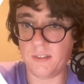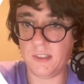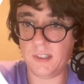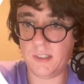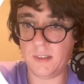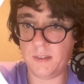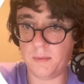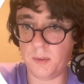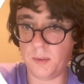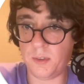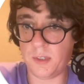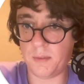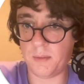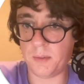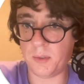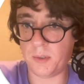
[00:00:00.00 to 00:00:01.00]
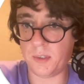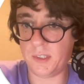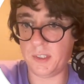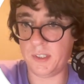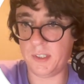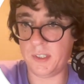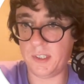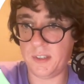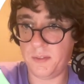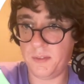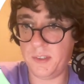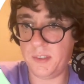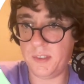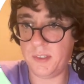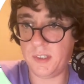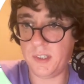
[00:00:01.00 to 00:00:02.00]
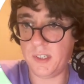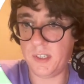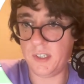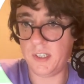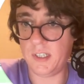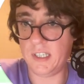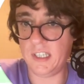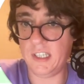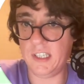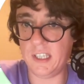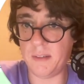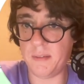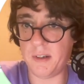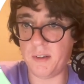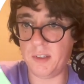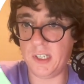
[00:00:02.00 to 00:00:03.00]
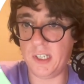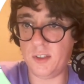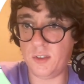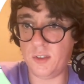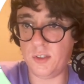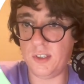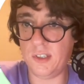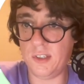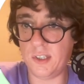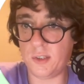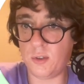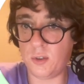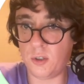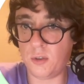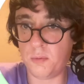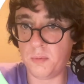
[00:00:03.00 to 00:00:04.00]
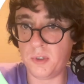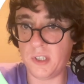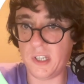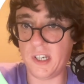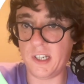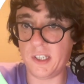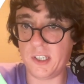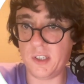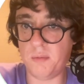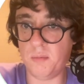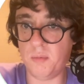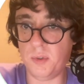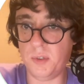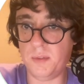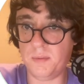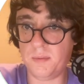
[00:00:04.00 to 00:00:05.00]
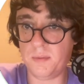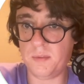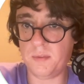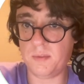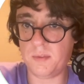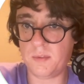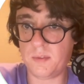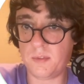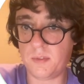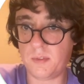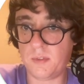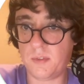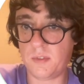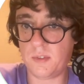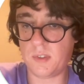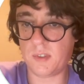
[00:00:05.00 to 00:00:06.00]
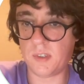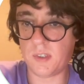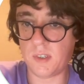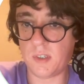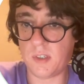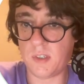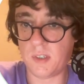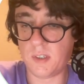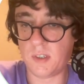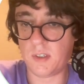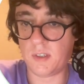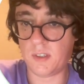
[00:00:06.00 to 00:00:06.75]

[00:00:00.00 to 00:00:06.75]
Okay, good. All ideas. Let's like the first and third ones and call our function to send the email.